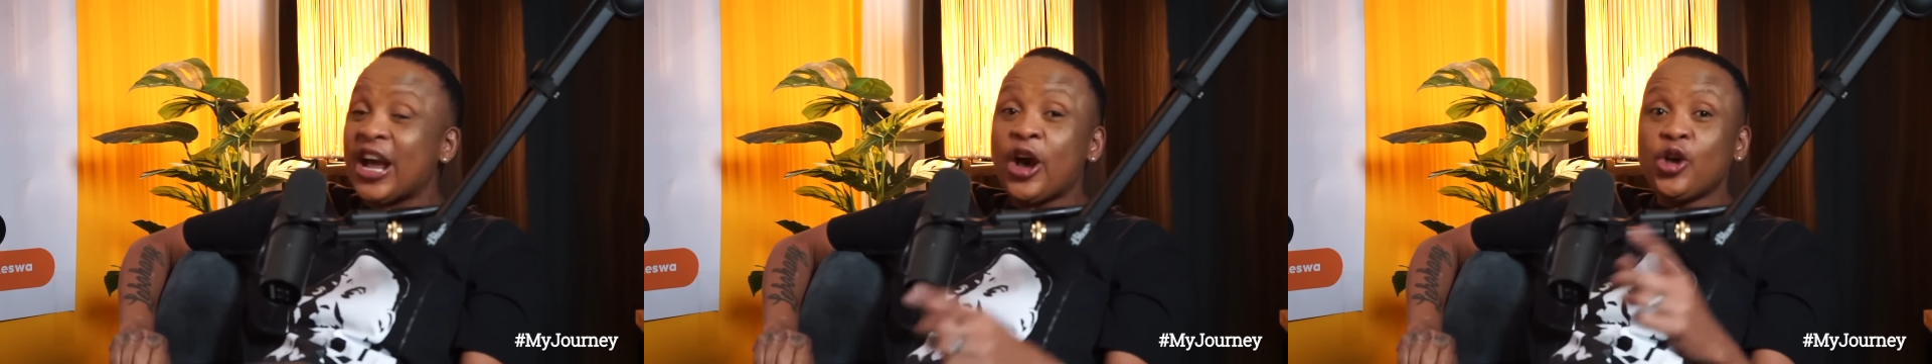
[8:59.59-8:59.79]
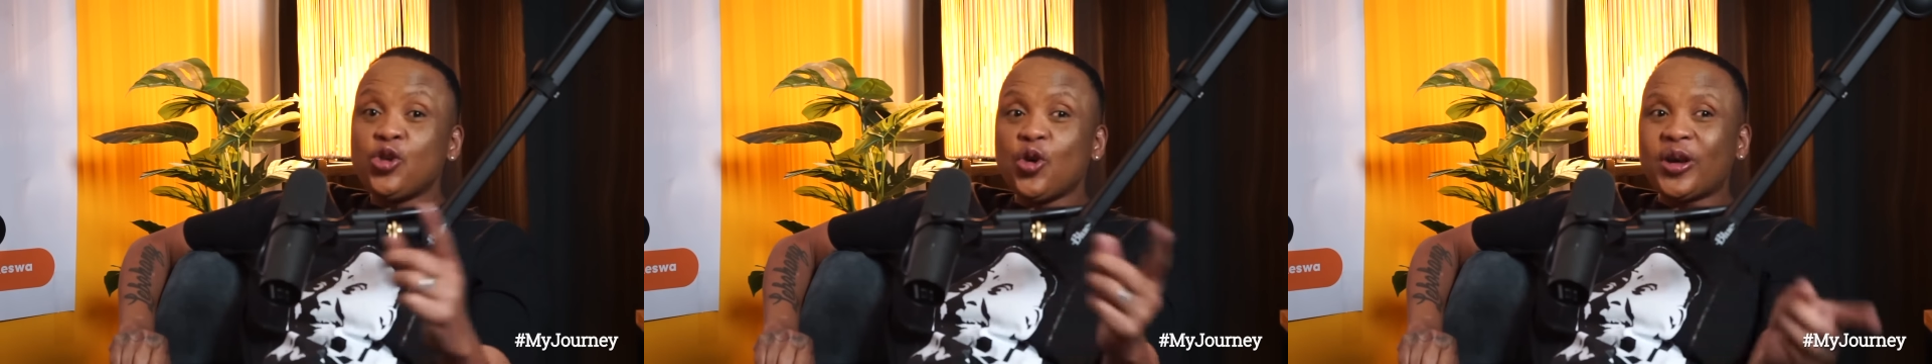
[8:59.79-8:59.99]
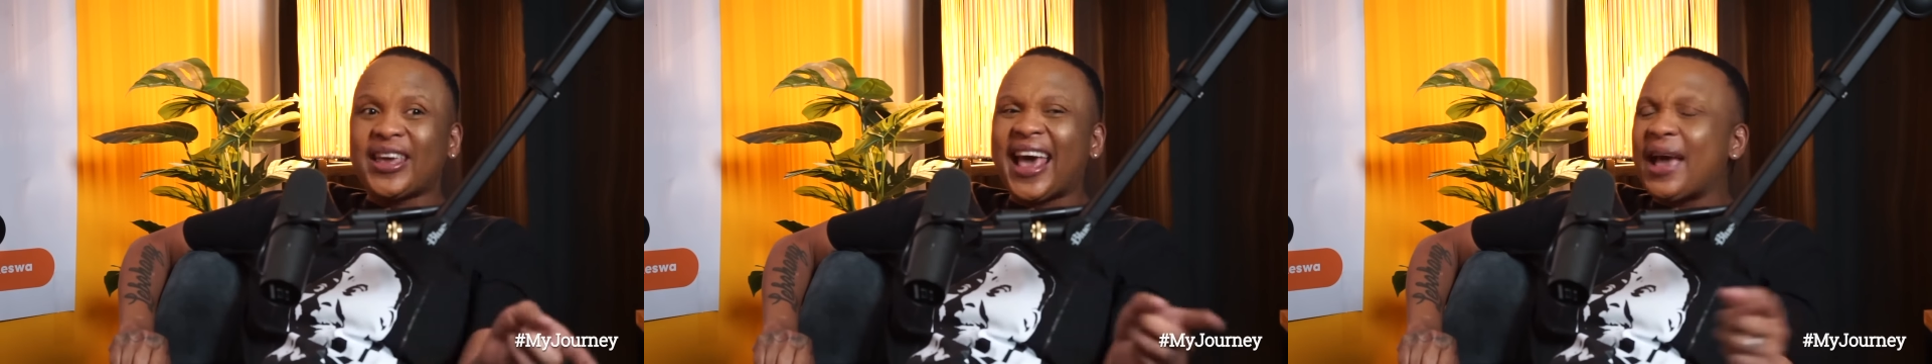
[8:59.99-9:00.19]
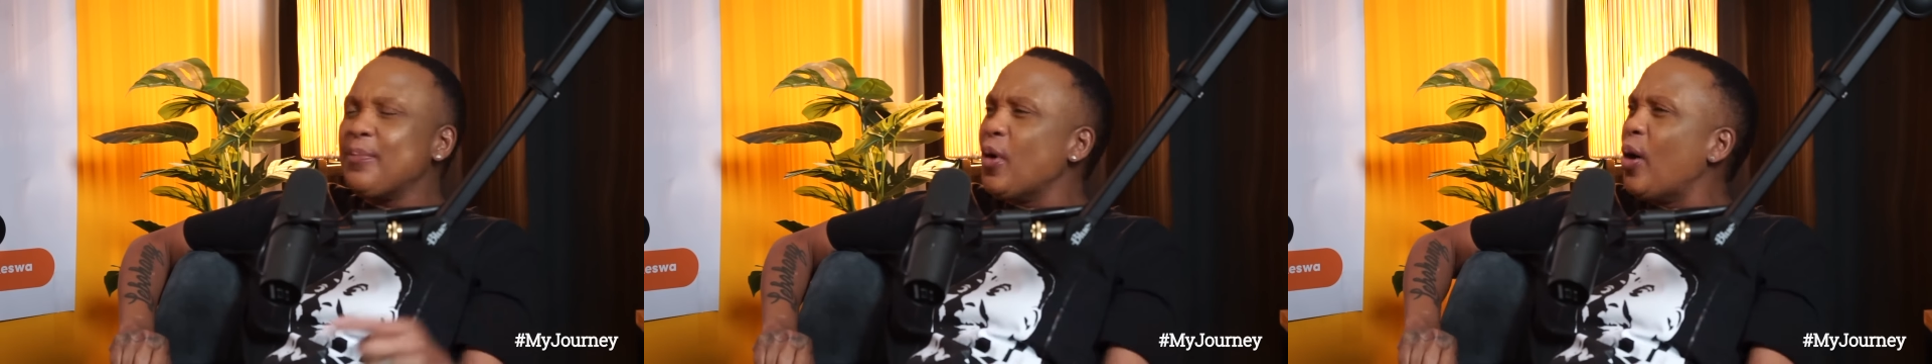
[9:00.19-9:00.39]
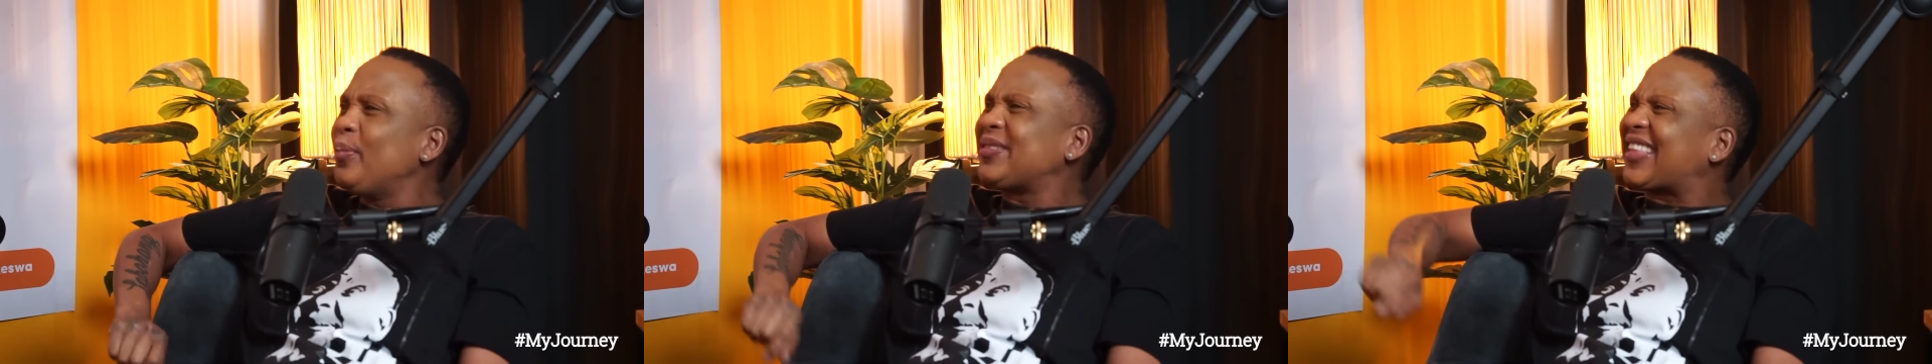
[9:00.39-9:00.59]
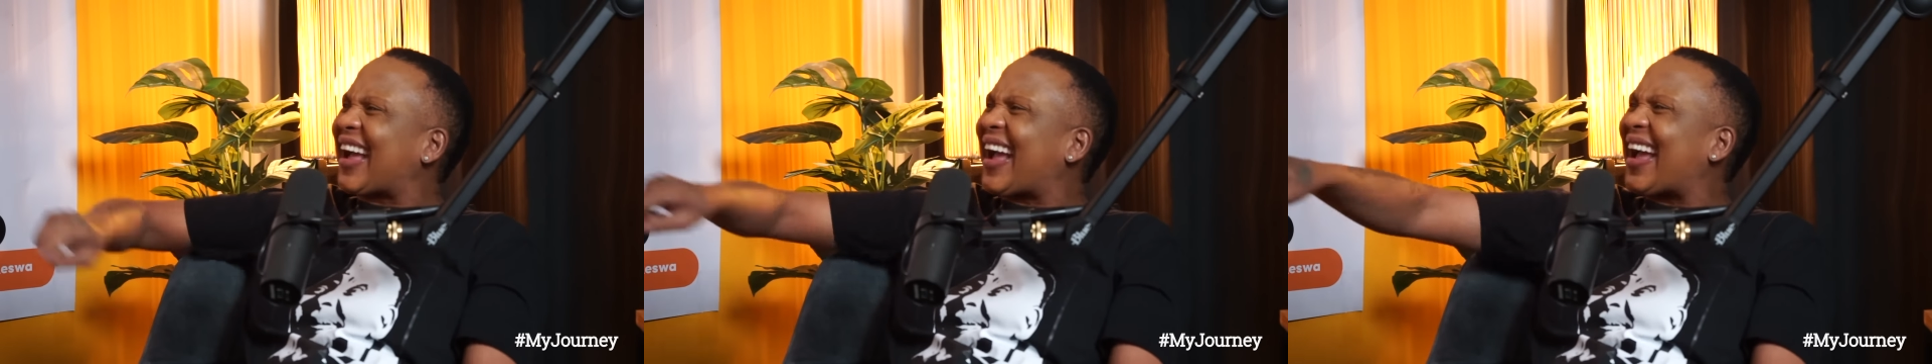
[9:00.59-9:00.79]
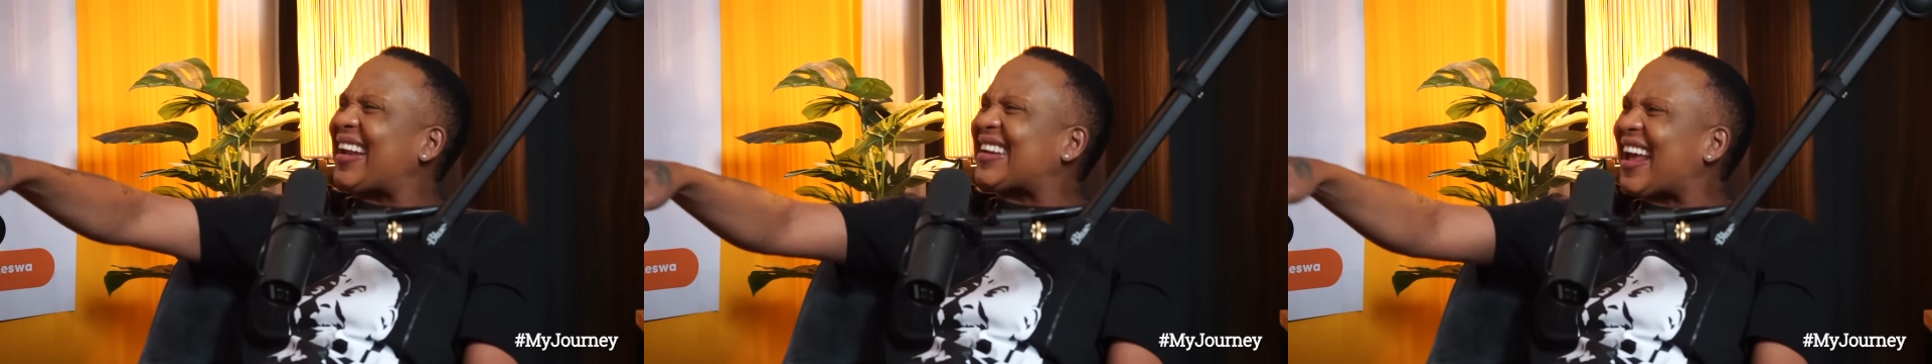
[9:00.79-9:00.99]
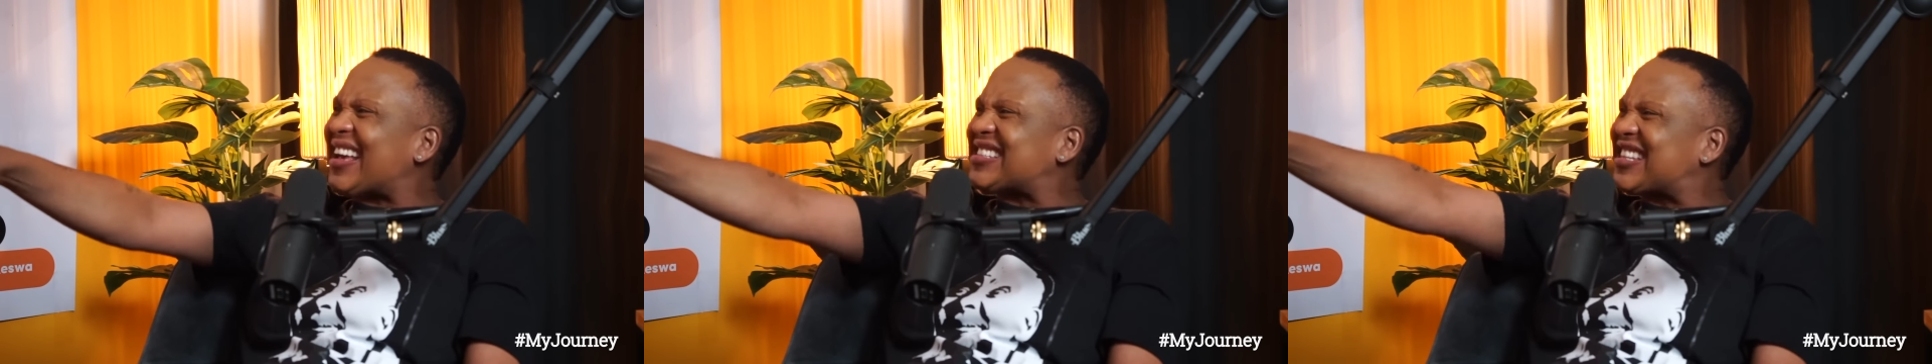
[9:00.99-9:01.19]
You came home 3
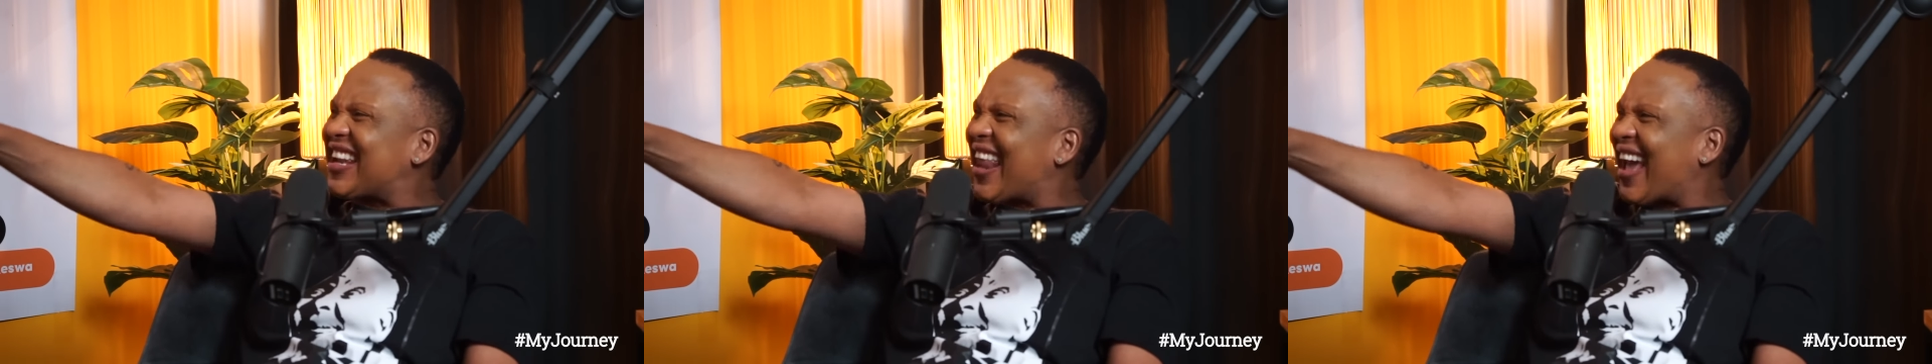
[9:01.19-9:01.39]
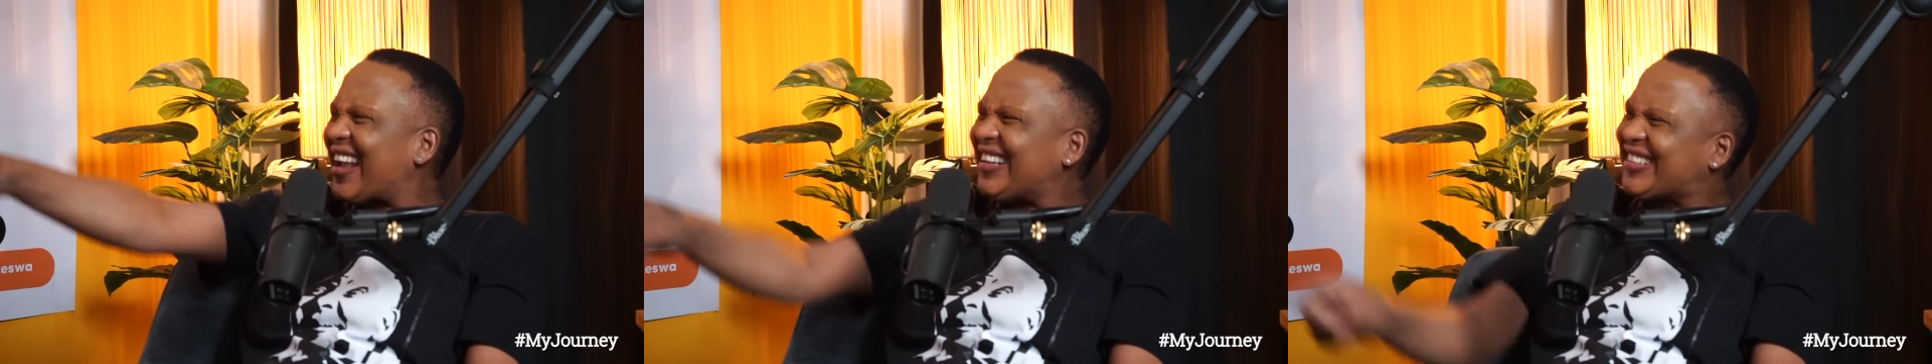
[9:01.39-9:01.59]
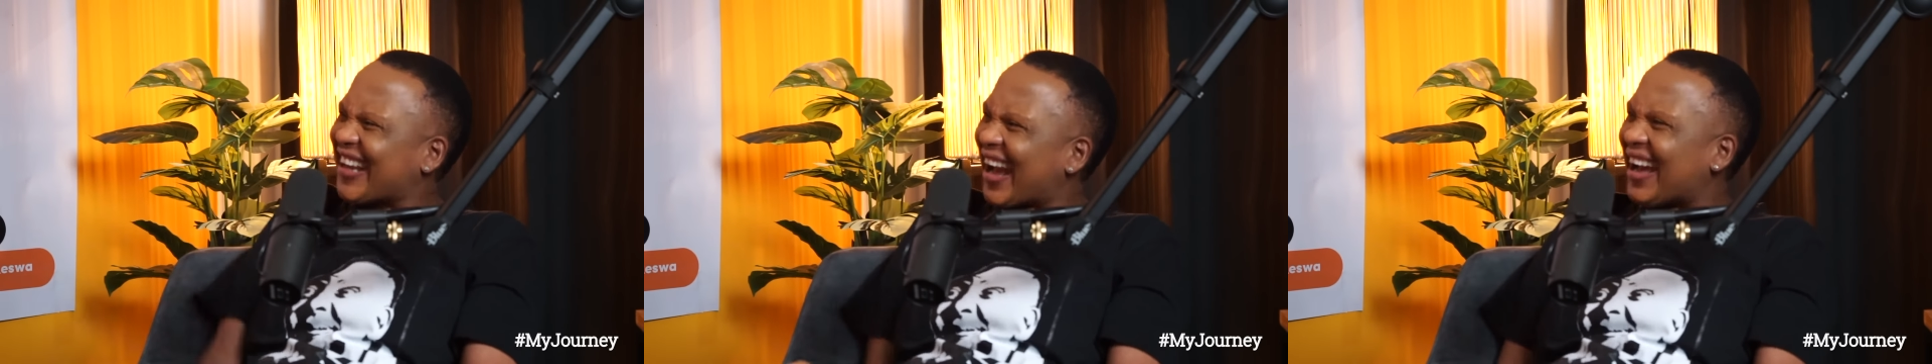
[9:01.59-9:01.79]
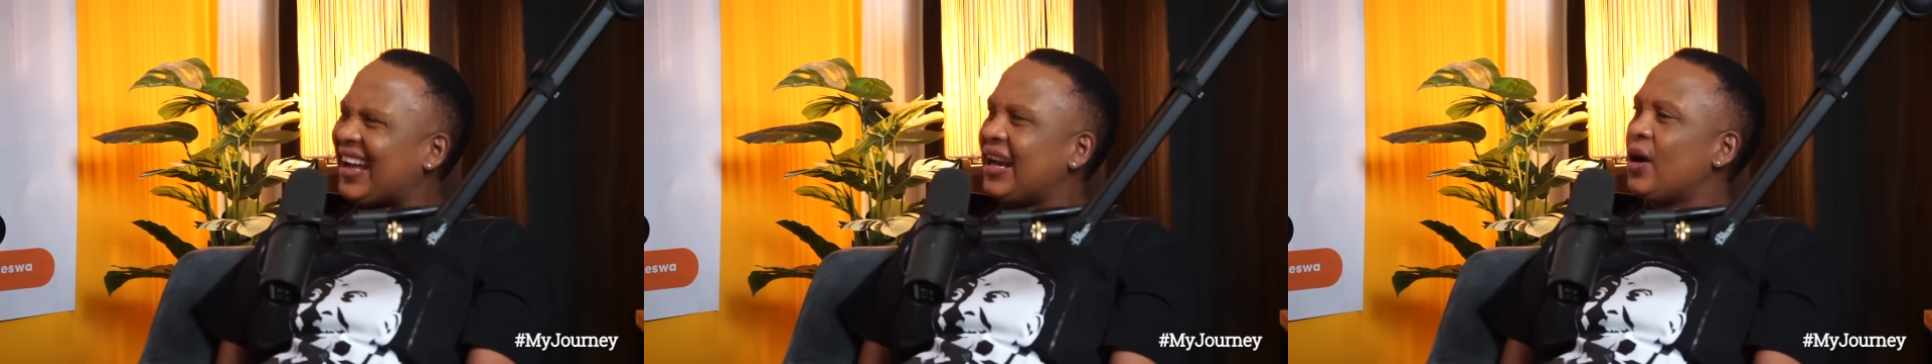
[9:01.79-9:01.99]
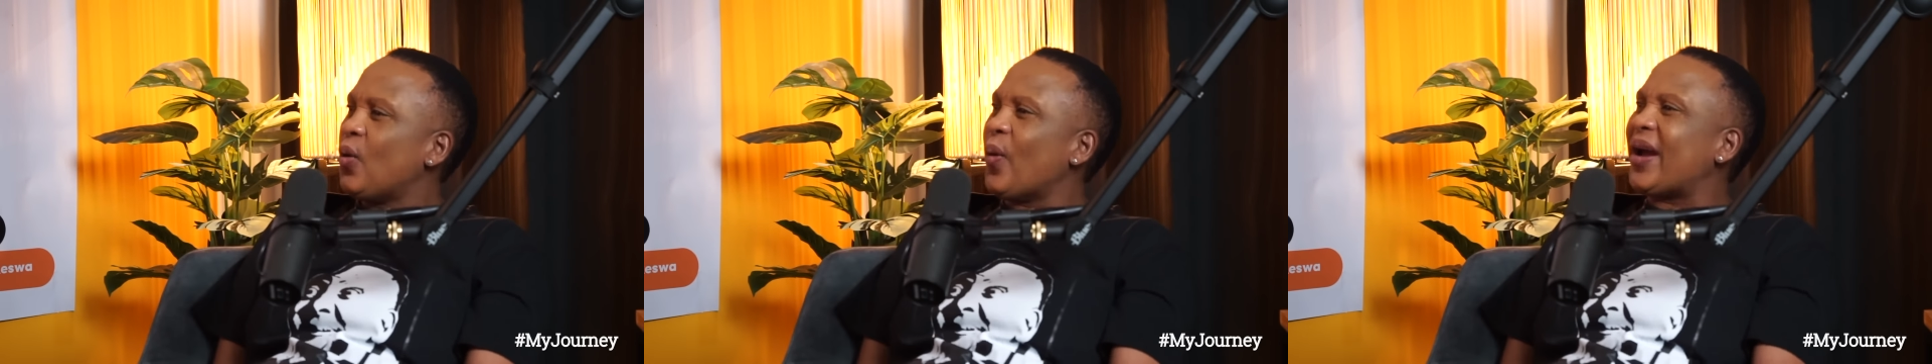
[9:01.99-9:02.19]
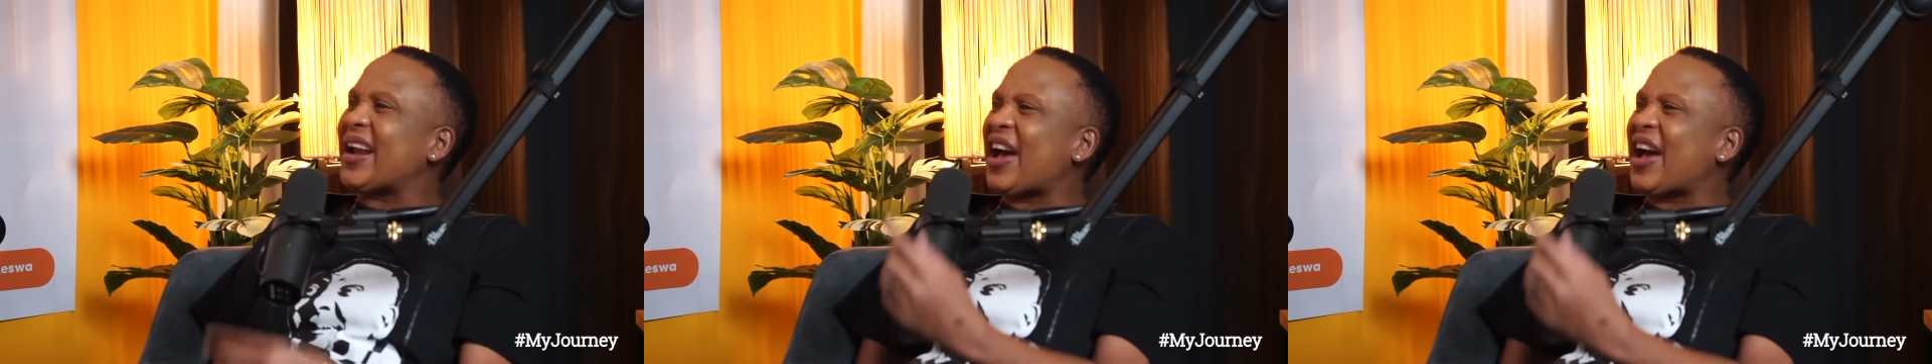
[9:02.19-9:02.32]
days later. When I